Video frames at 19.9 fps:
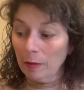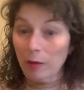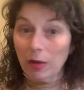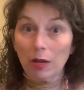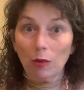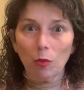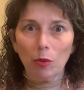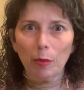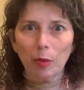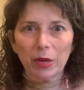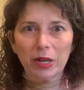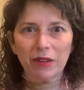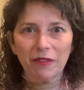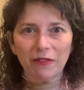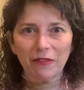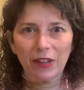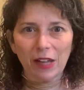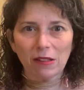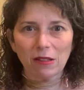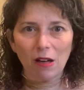but at one point it
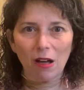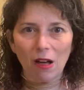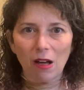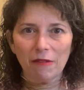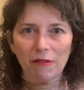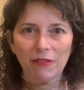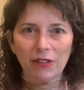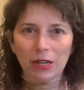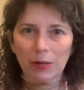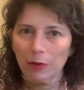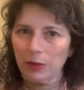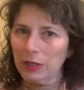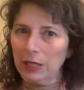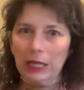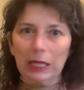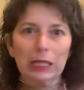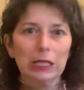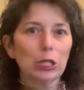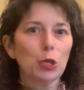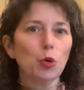fell off and I was
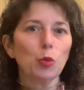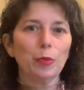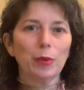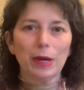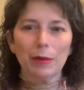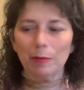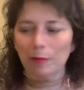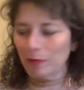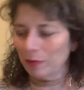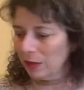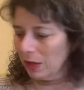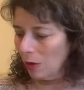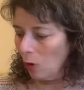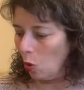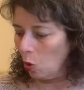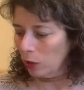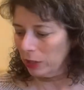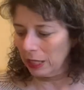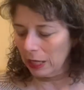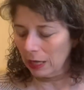like, nope, I'm
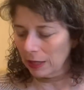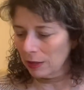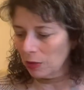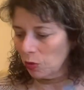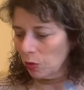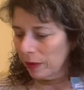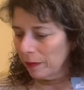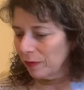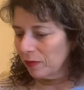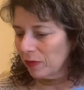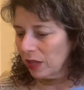holding on to it.